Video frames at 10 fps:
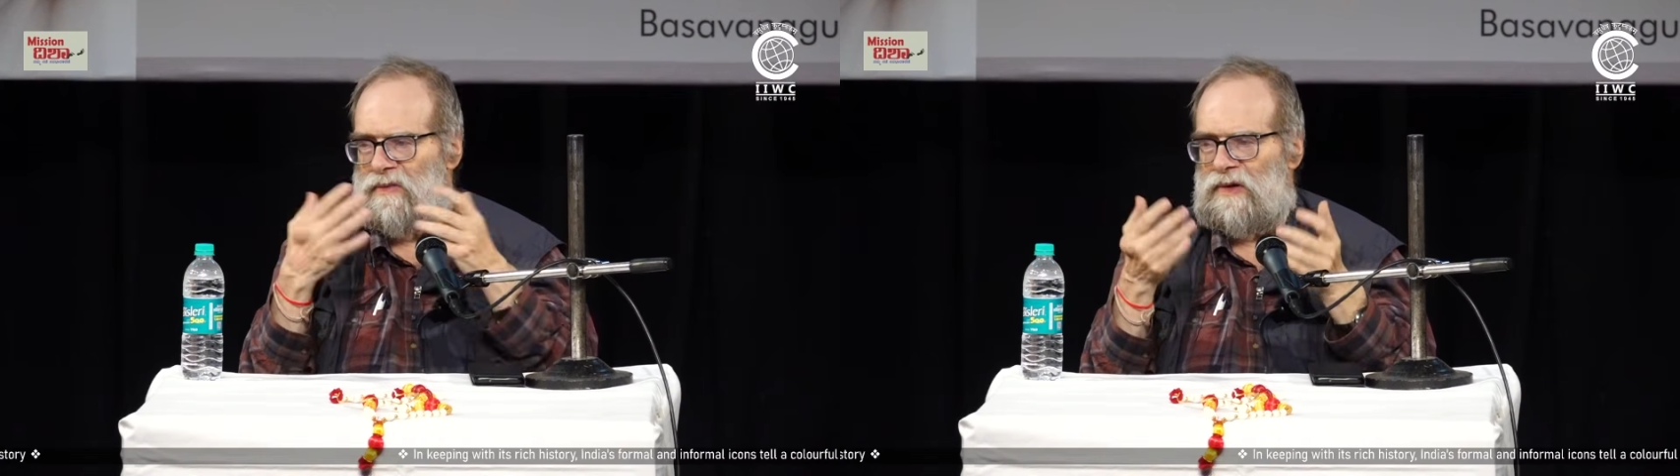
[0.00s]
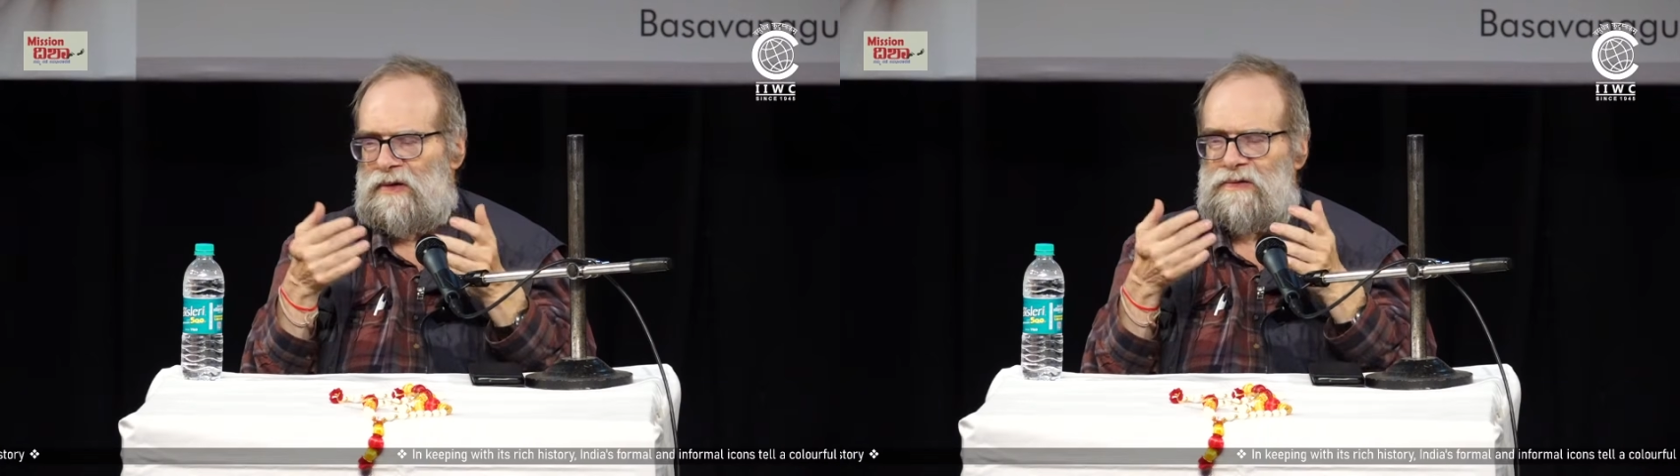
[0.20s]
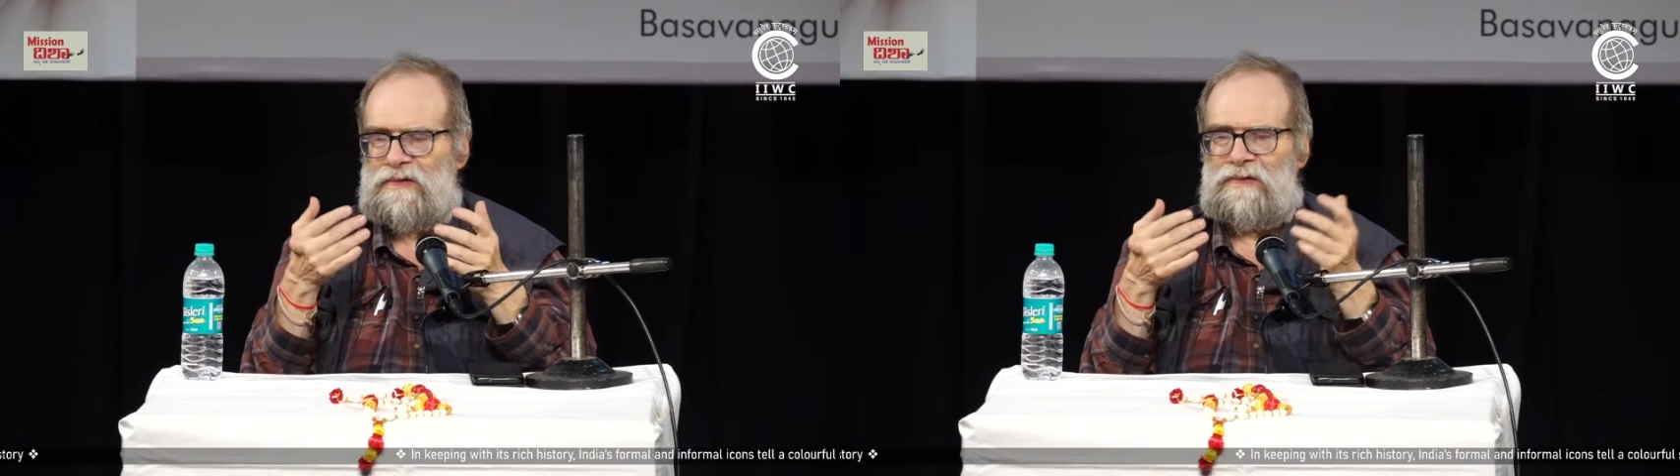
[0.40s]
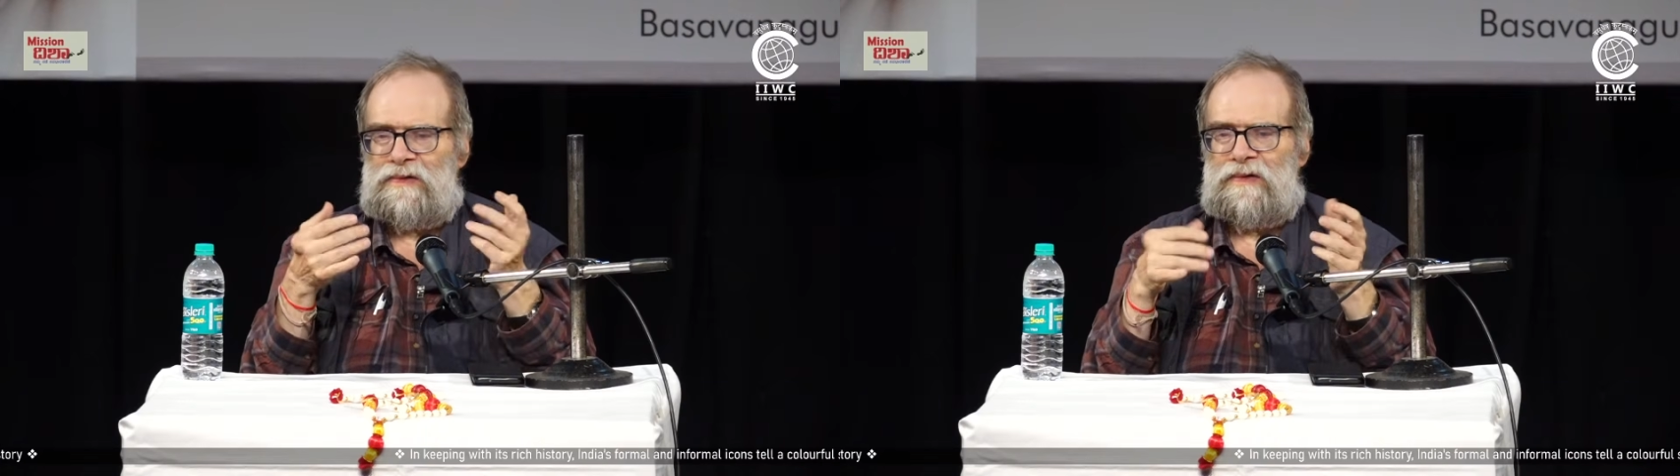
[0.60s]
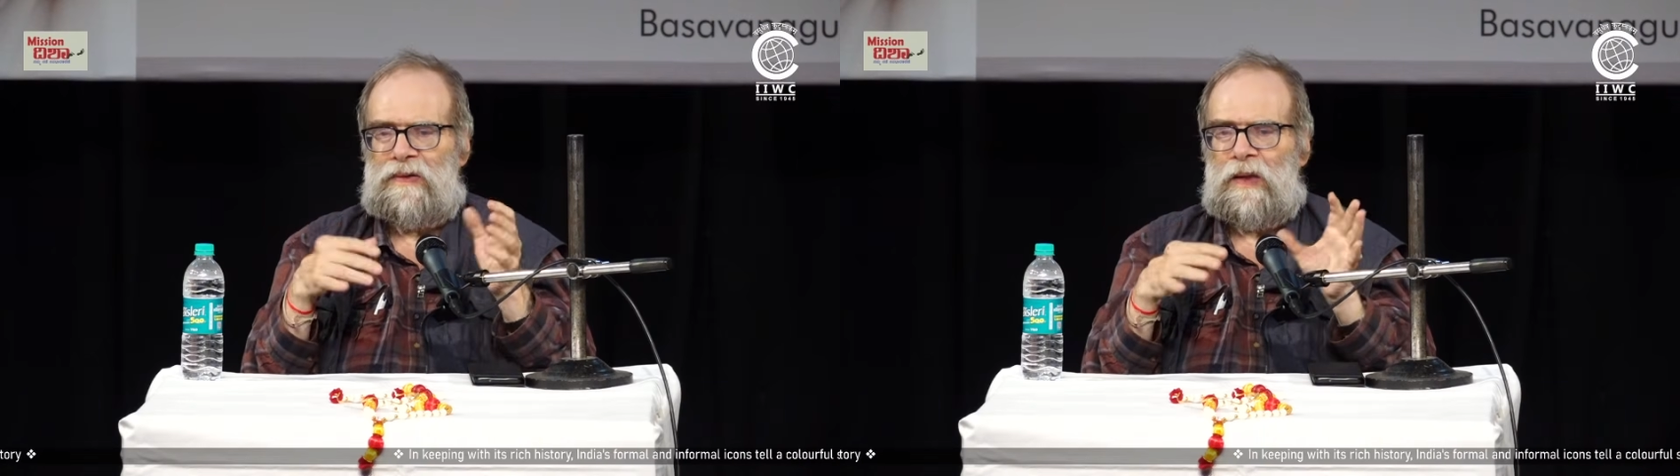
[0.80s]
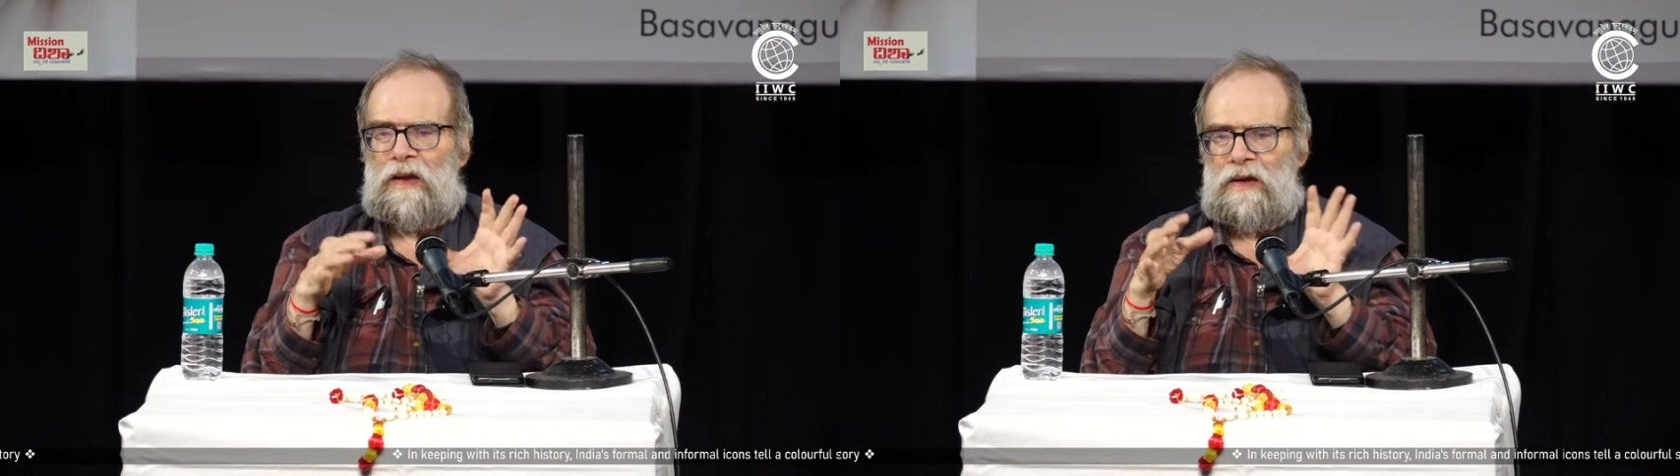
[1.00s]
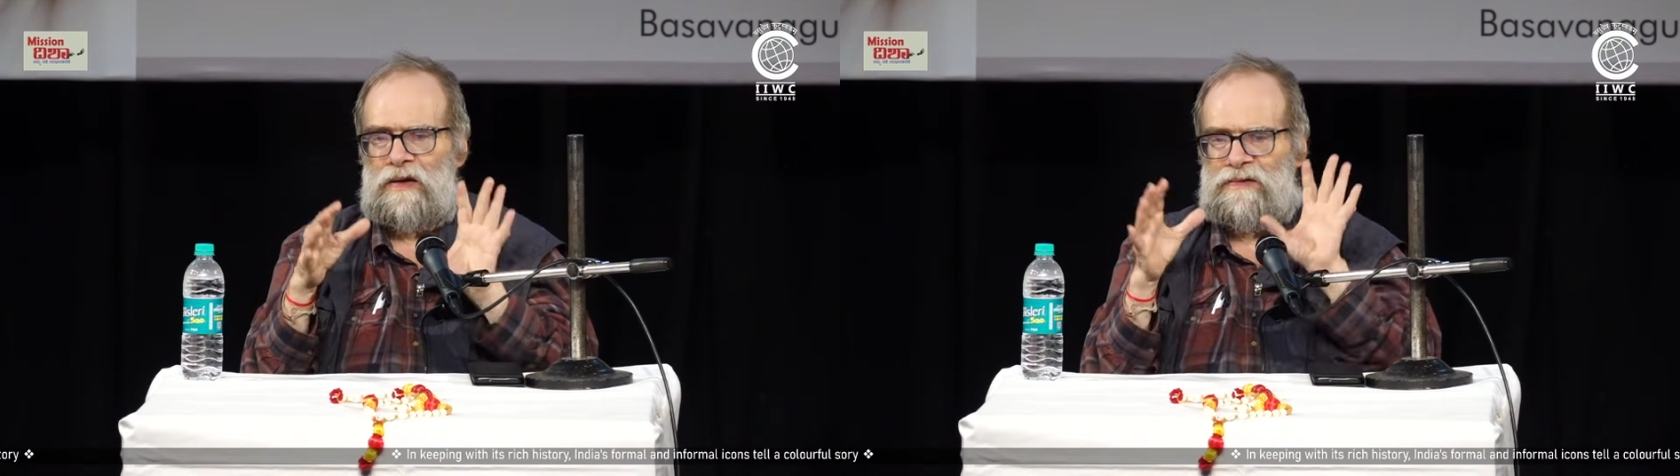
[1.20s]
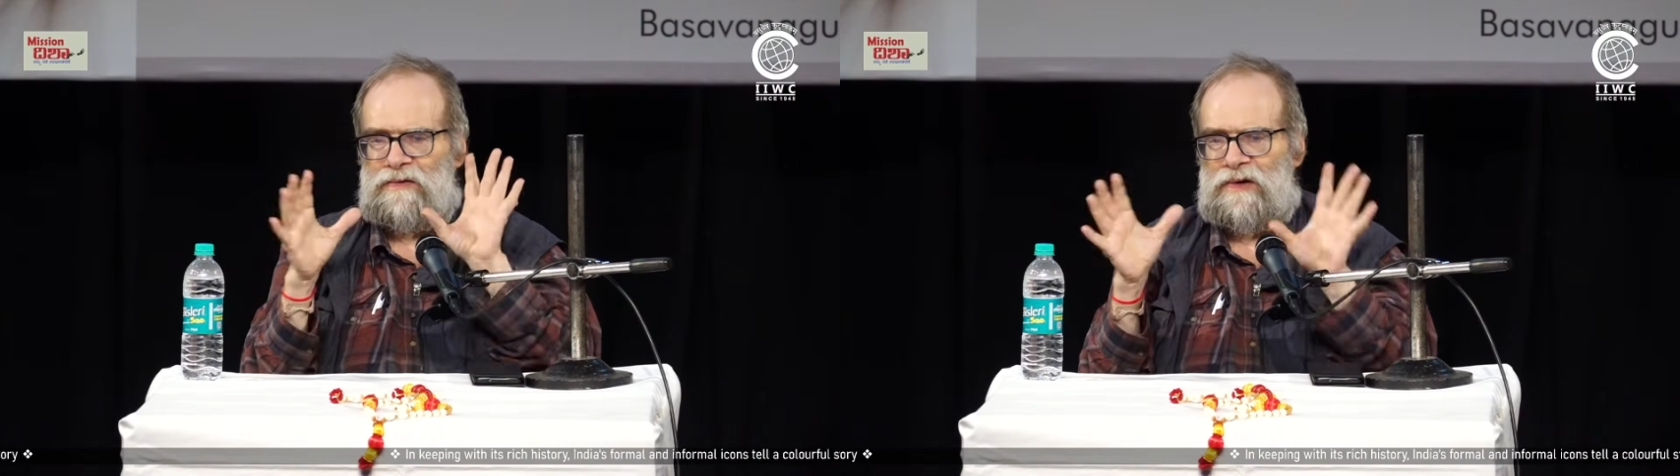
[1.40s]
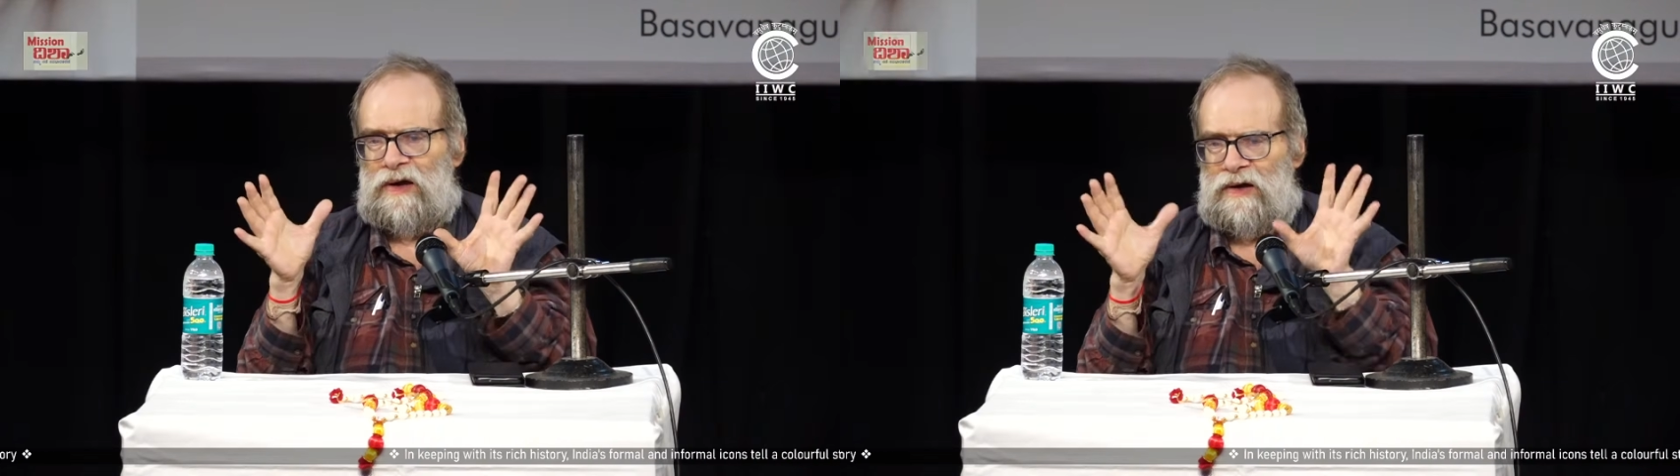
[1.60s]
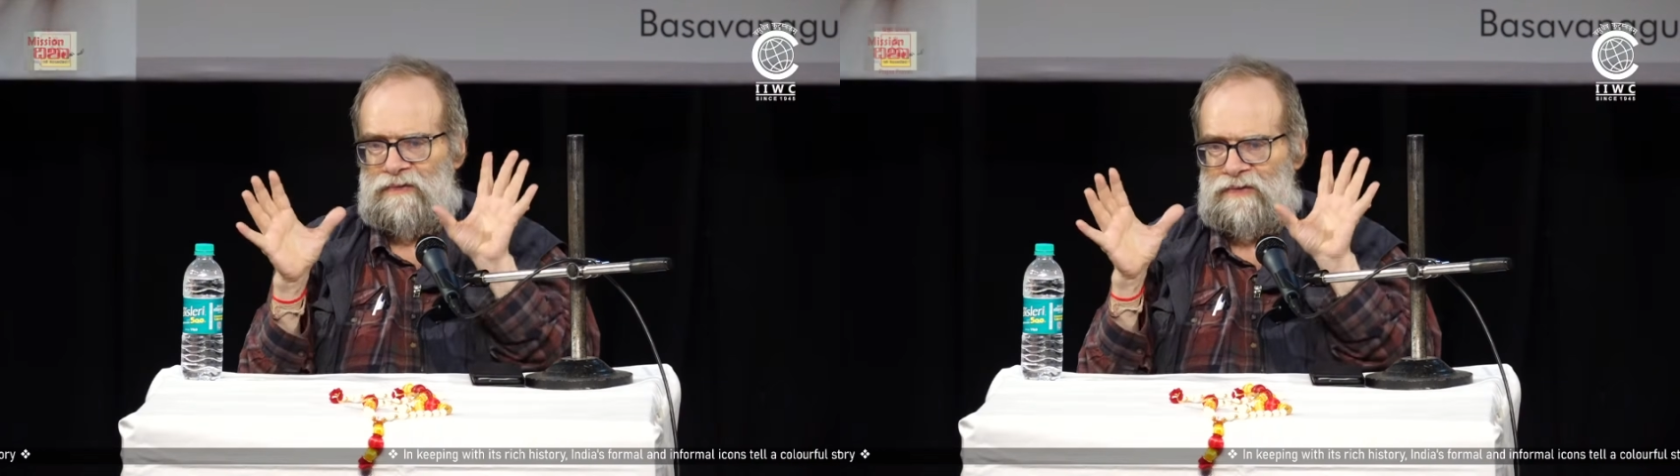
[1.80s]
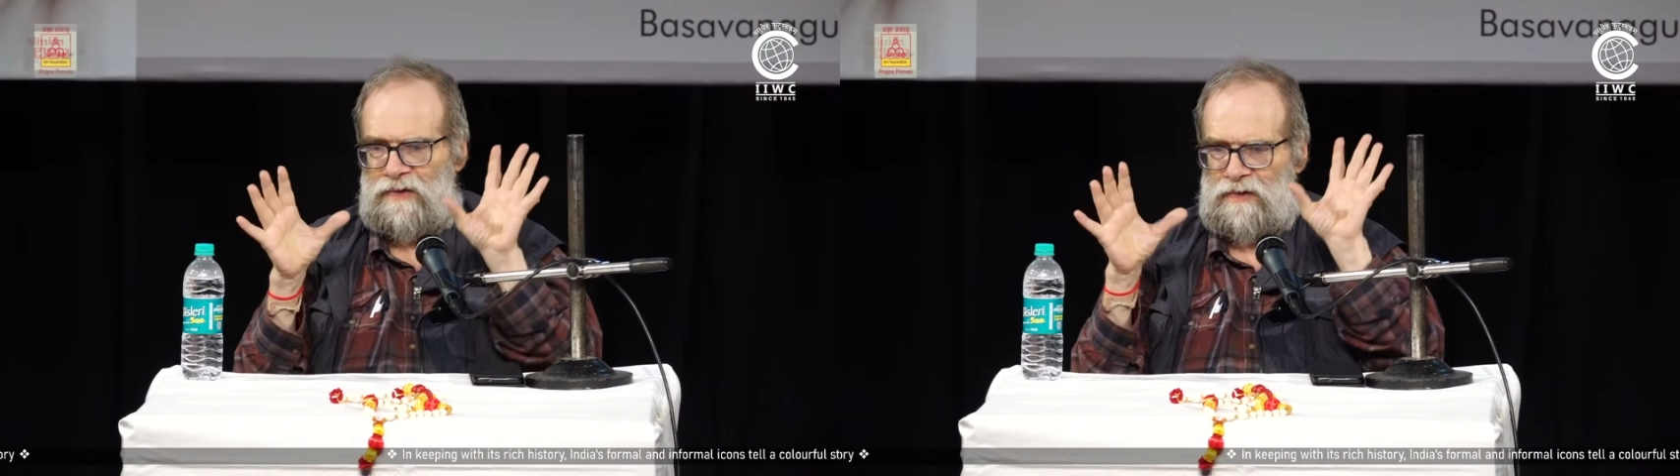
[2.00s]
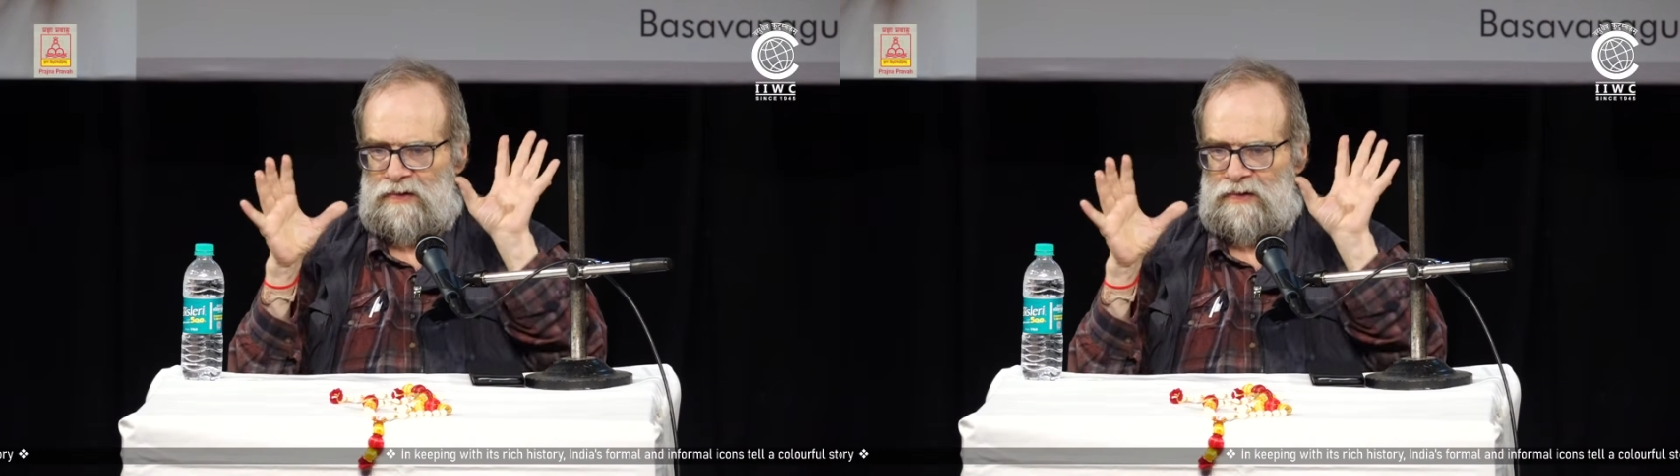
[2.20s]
military, it should have